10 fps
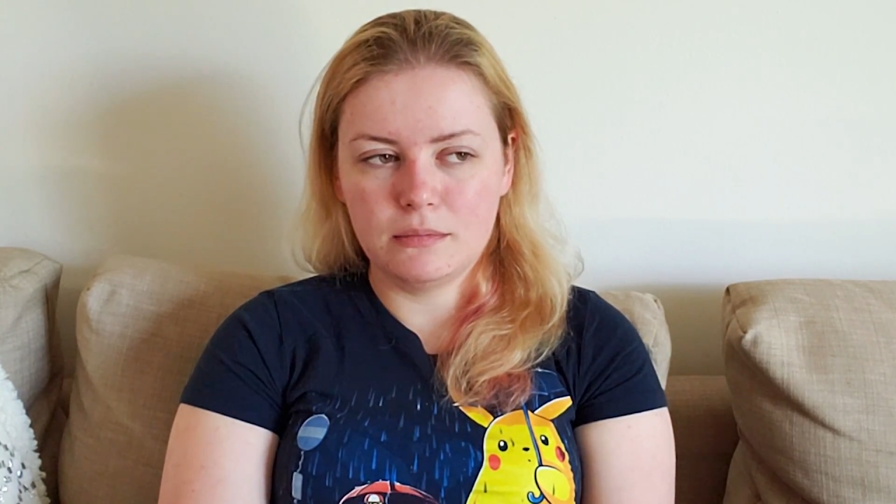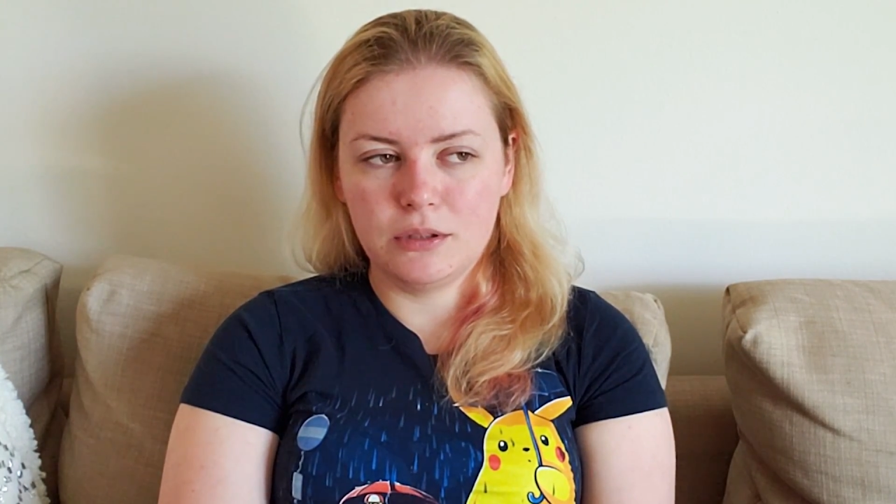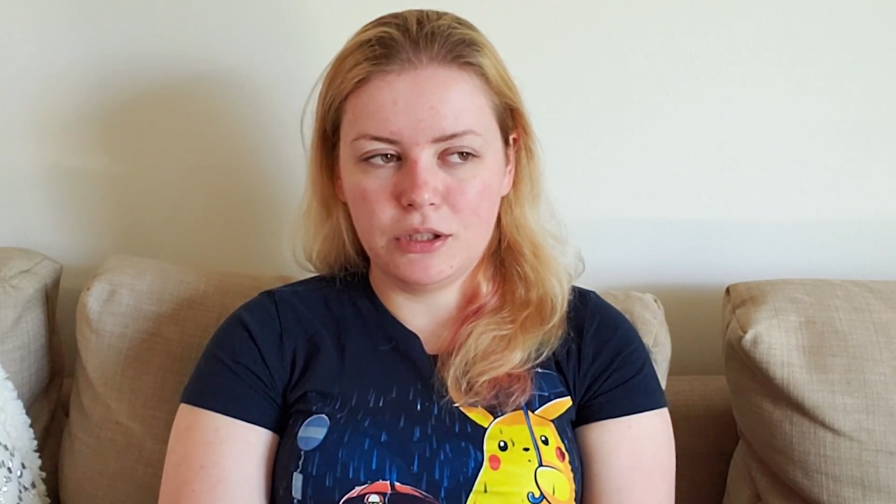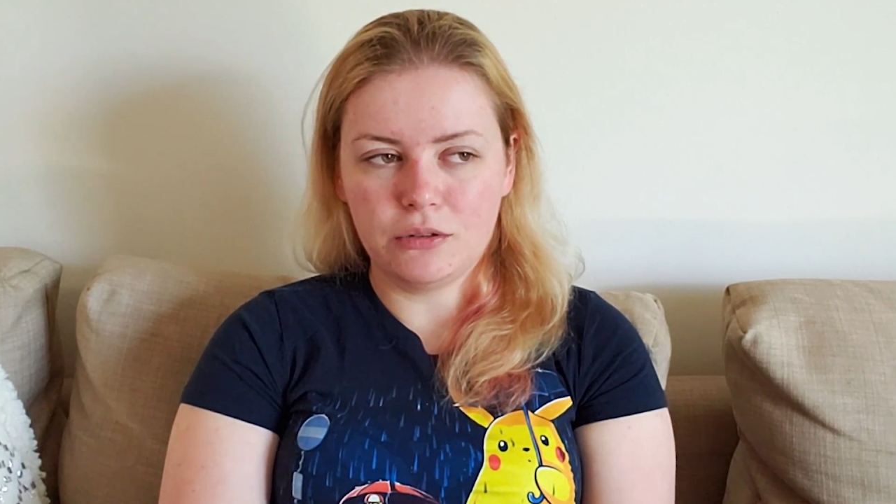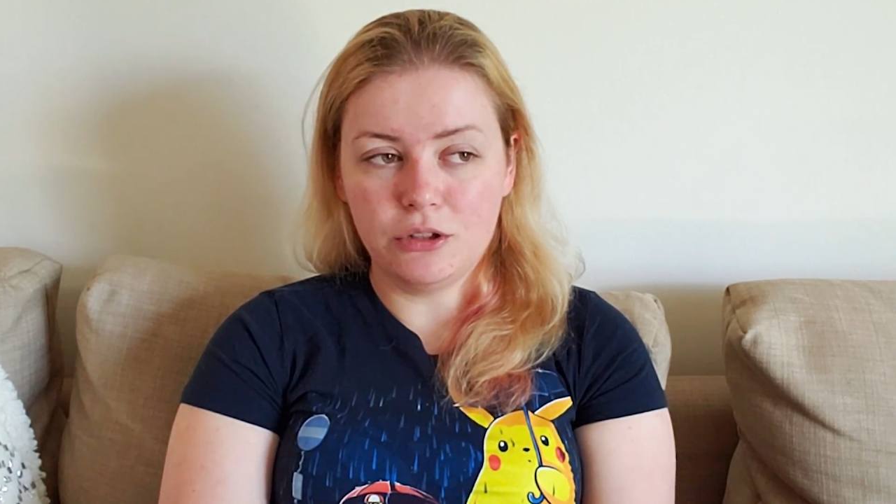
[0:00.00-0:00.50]

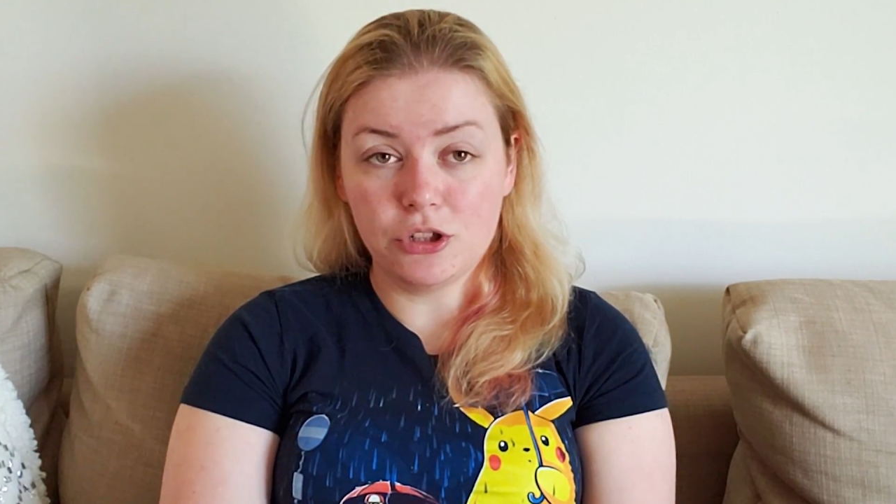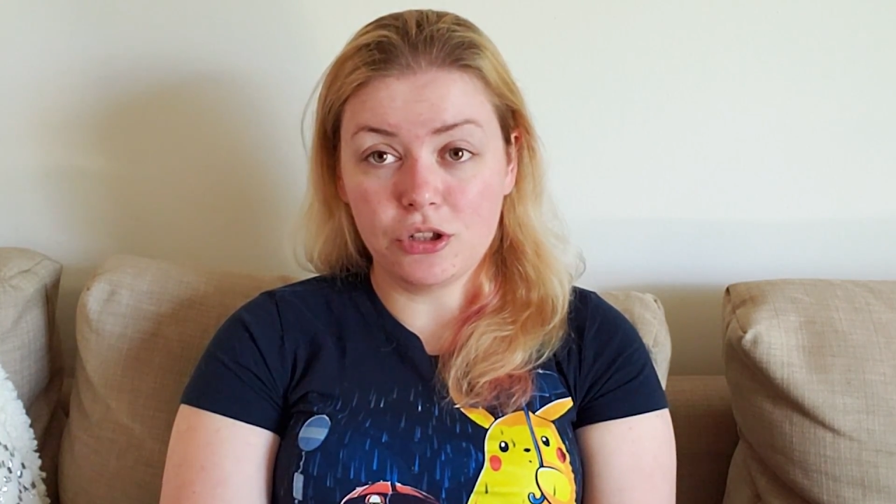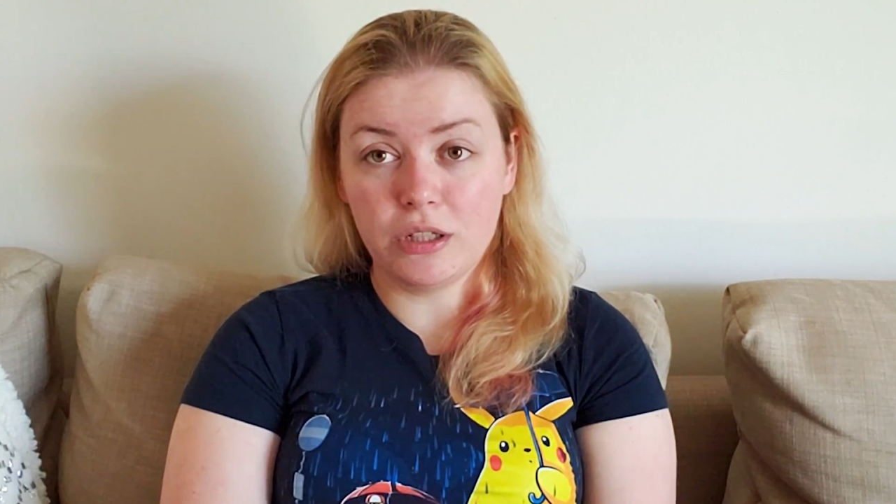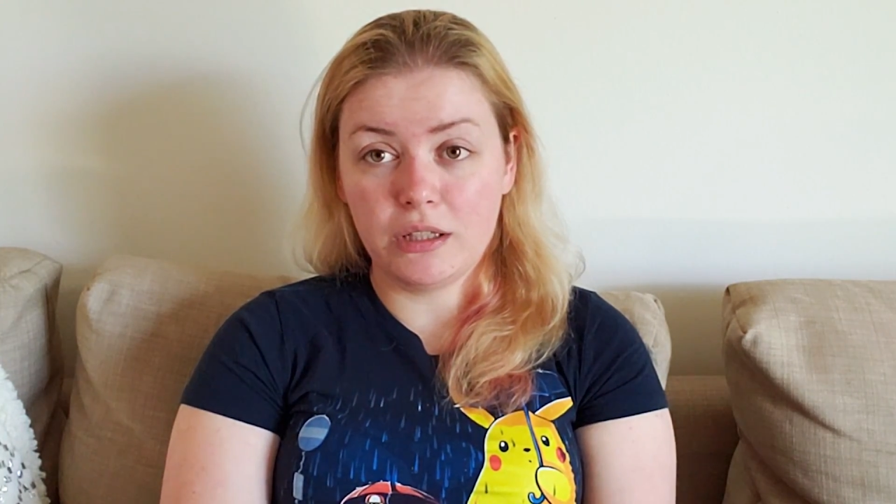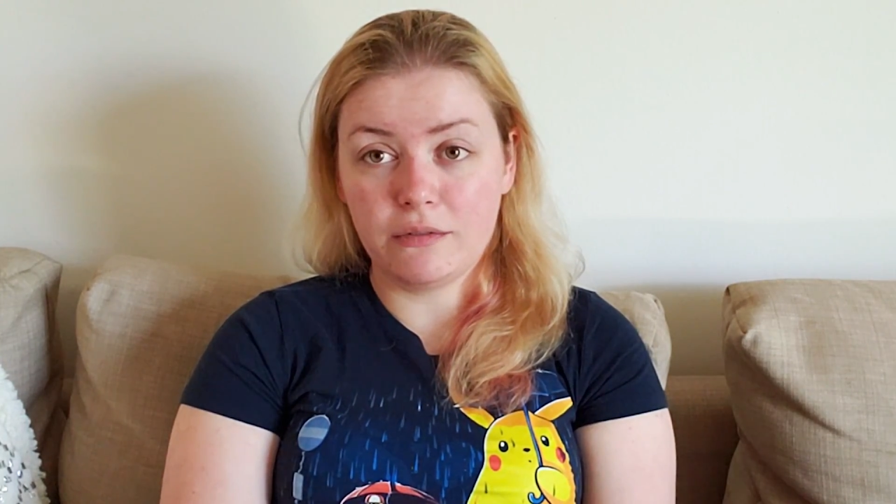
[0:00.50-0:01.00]
you know,
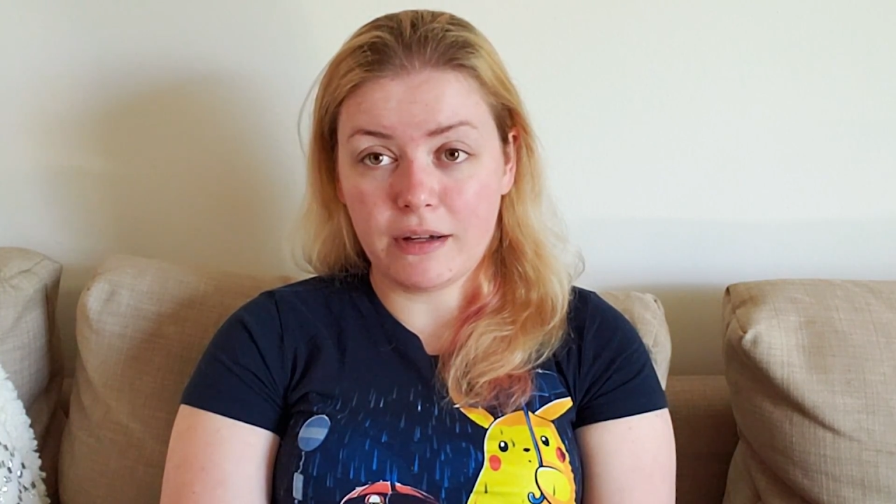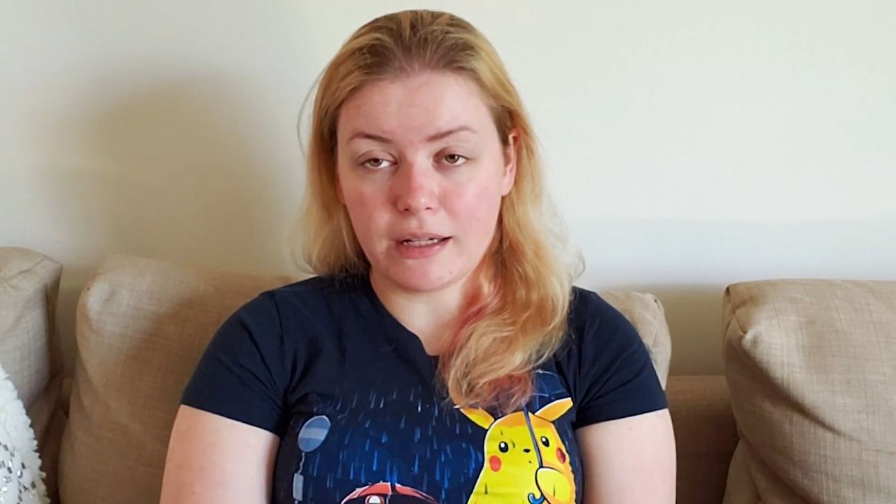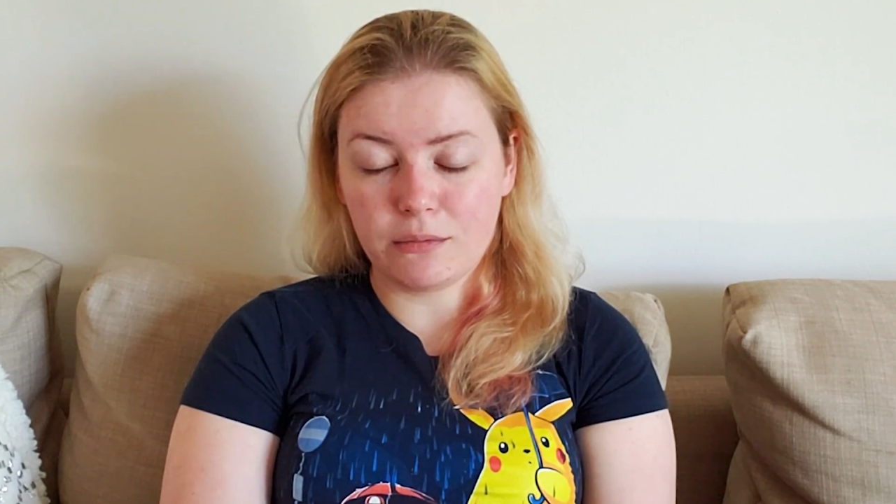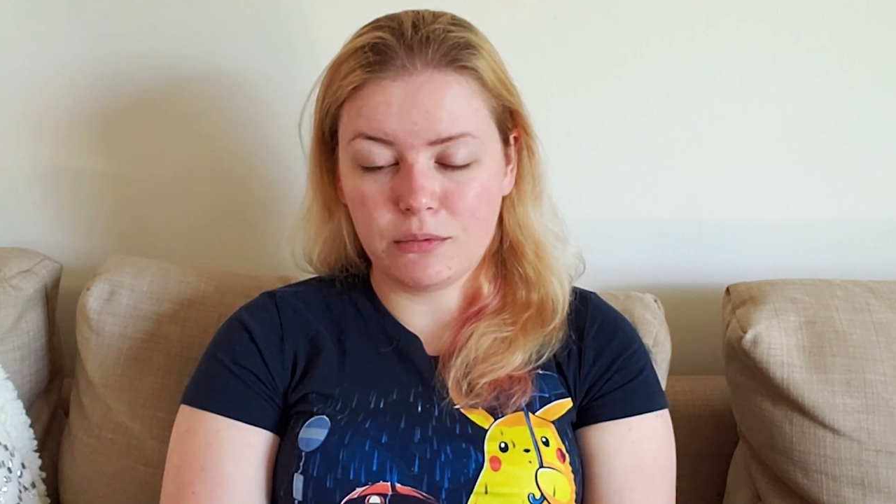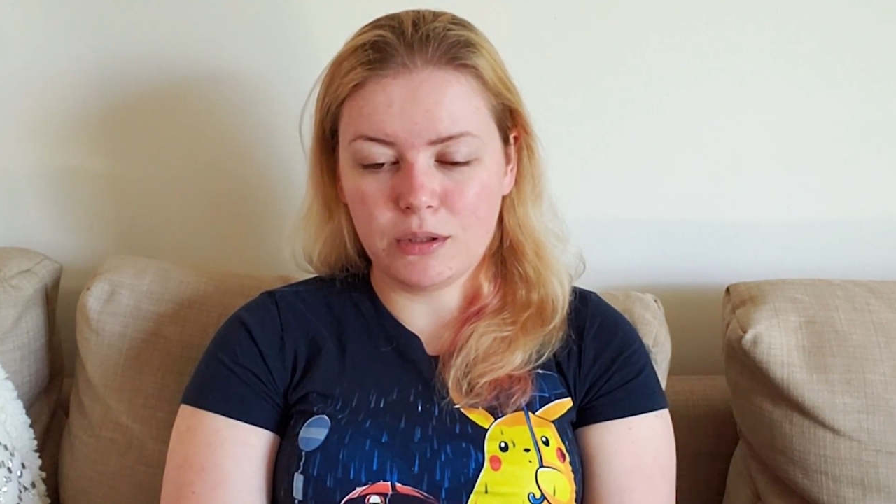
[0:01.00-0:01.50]
usually the
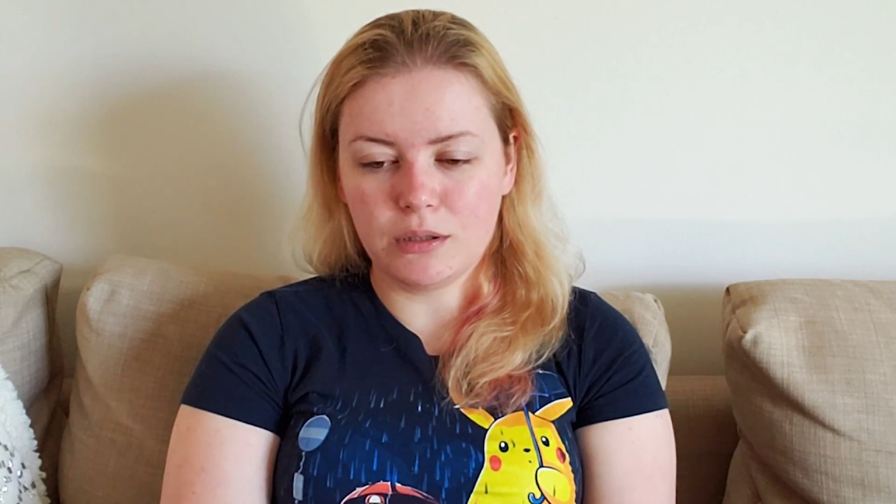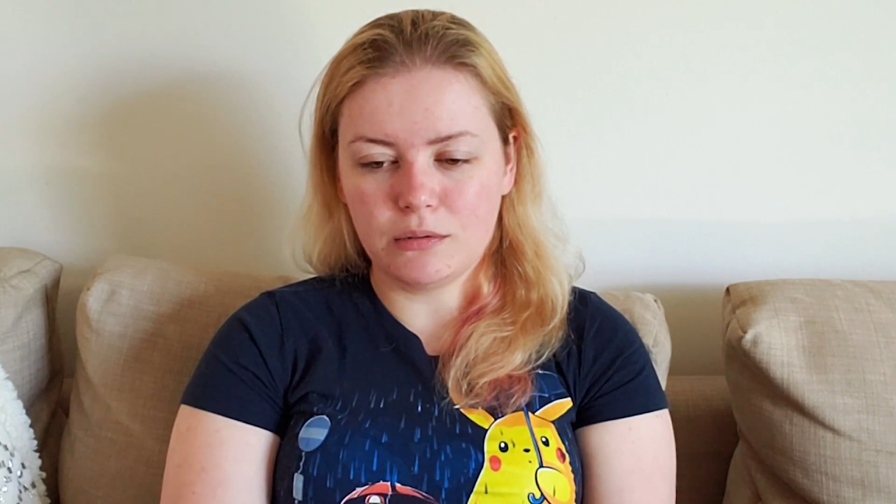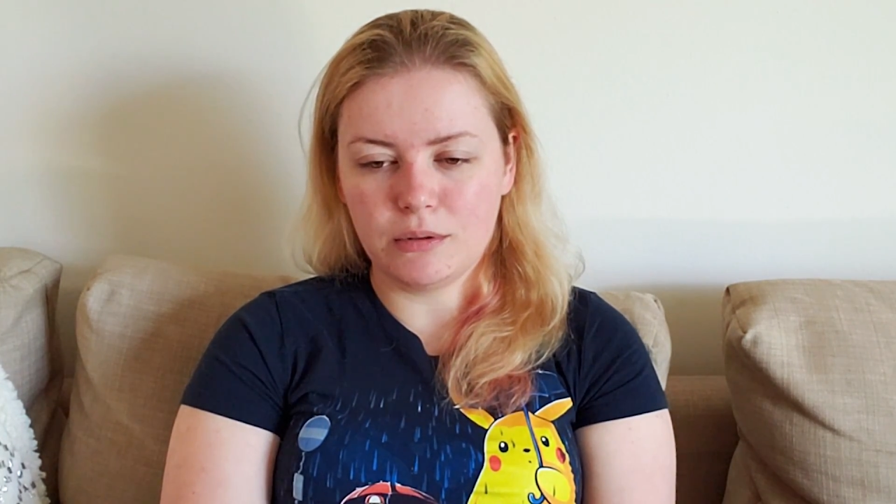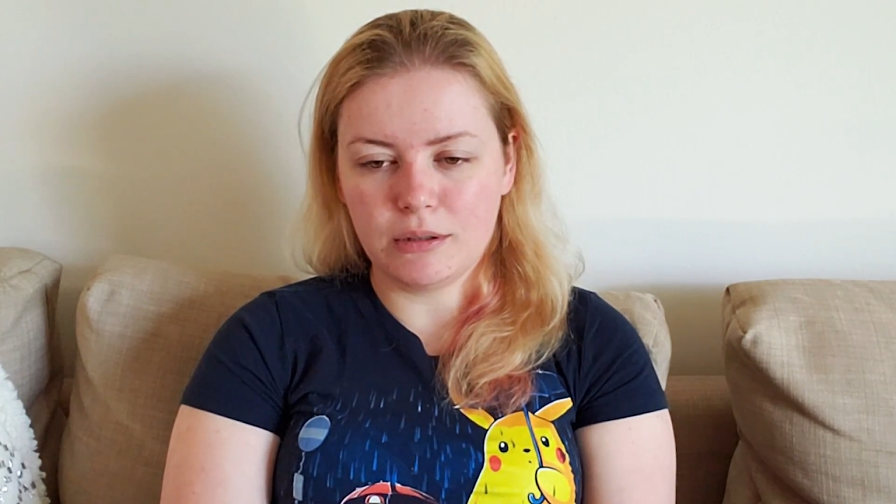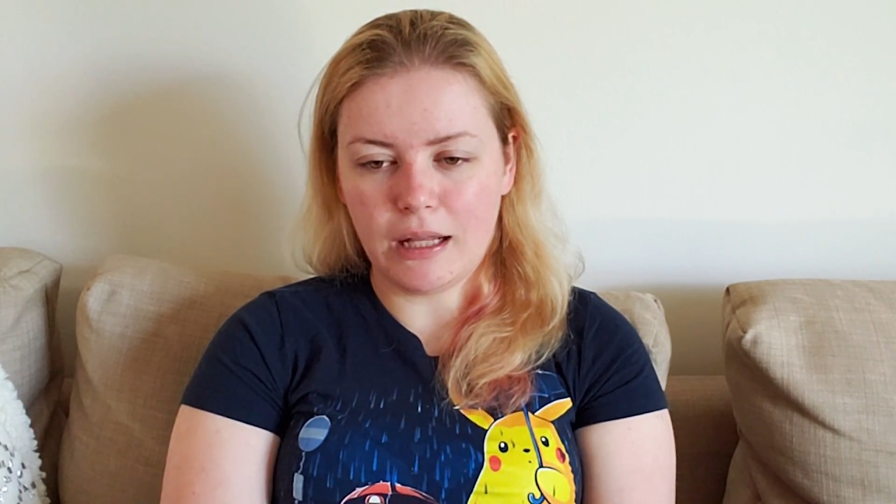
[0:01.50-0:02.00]
vet
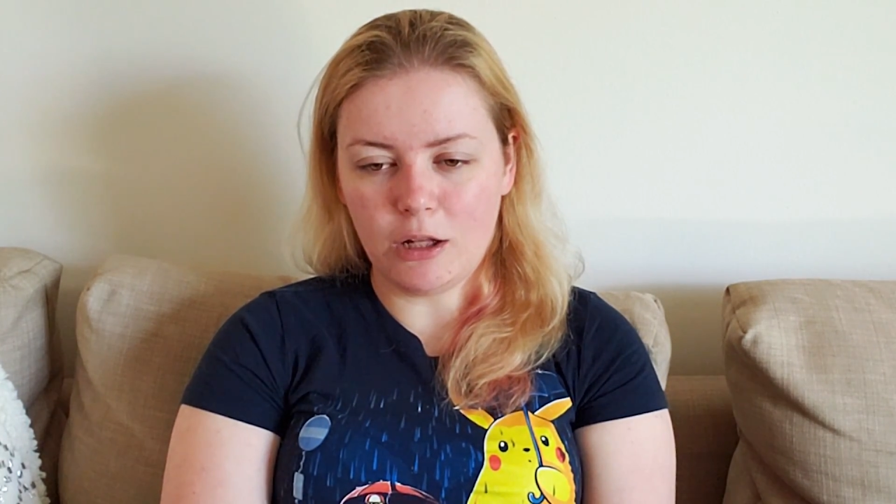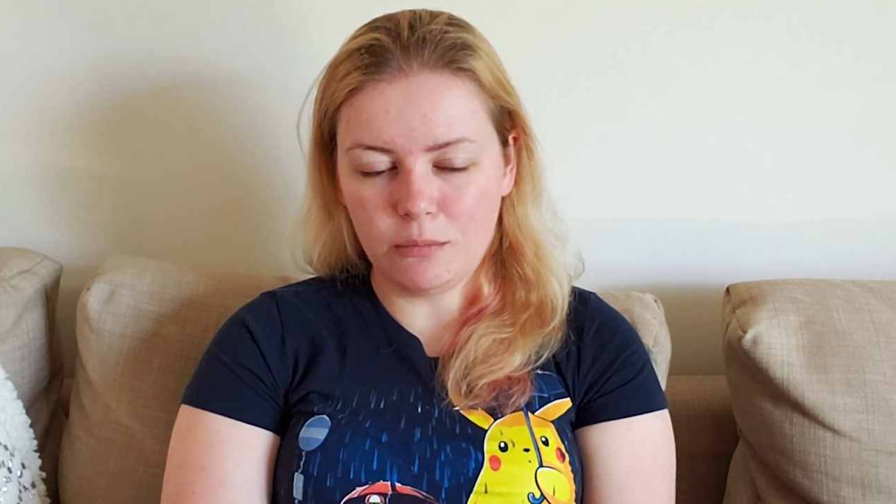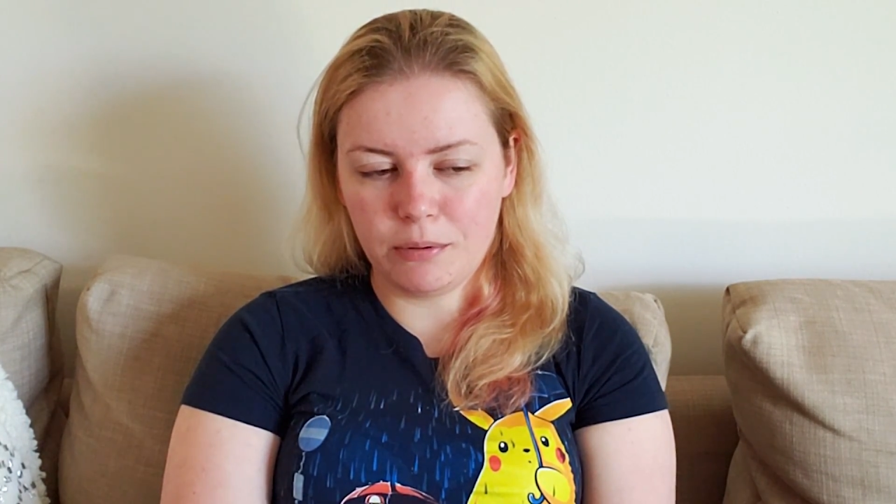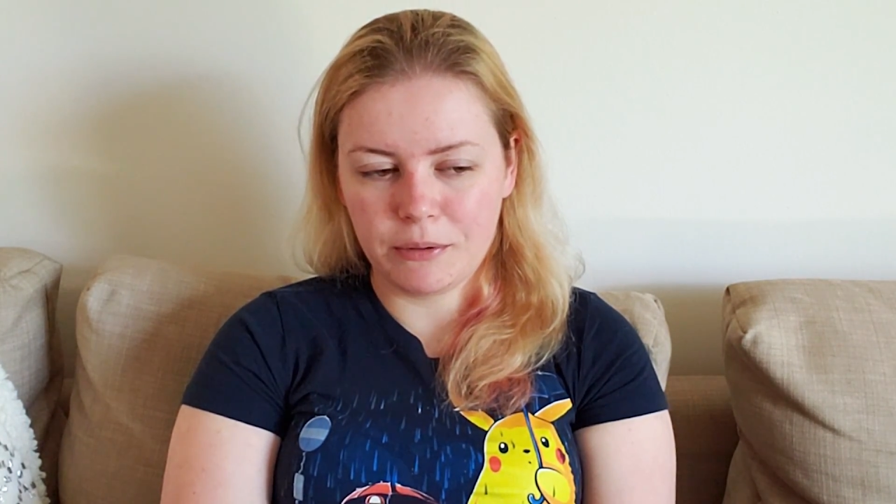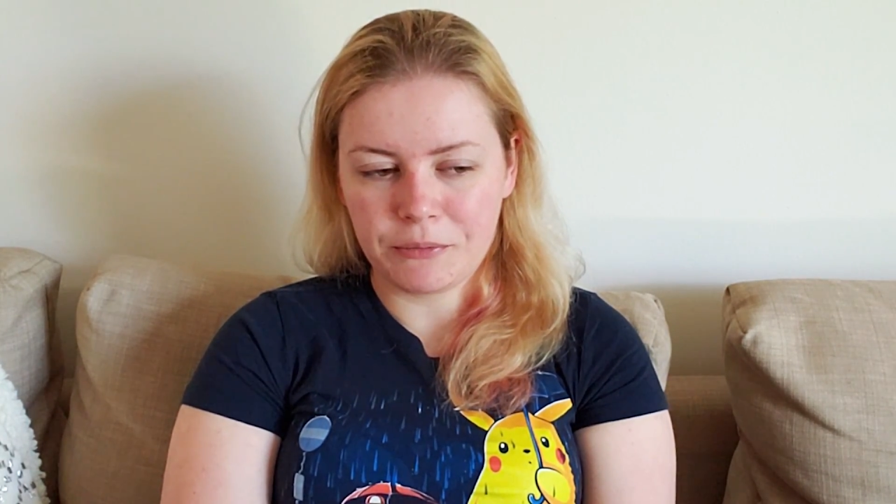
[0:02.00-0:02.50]
will help.